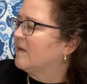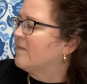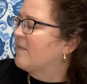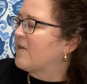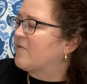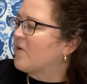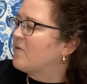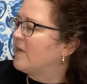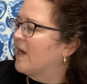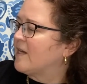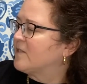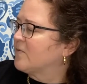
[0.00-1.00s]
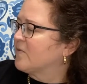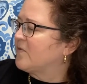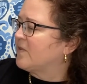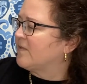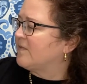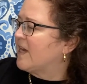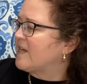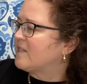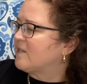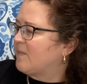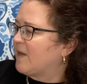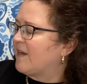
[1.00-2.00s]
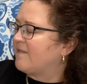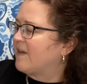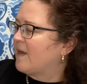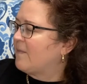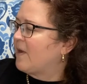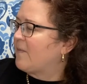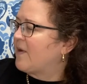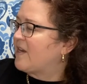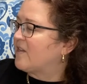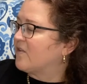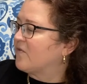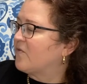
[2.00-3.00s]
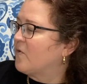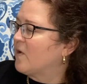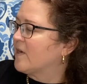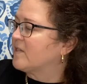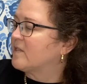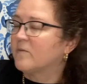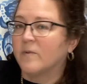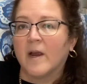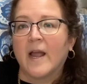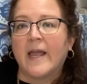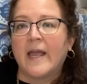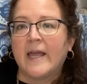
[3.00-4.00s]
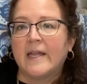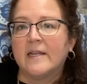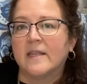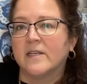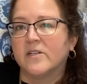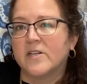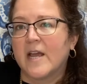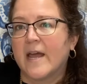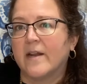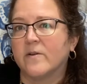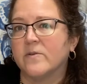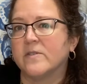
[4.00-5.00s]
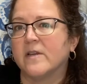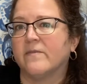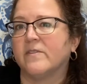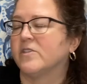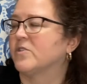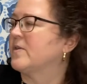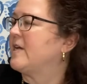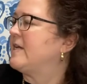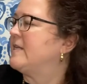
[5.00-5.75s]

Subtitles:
My throat and eyes were full of dust, but I found my way to the forest where I hid in the shadows of the trees.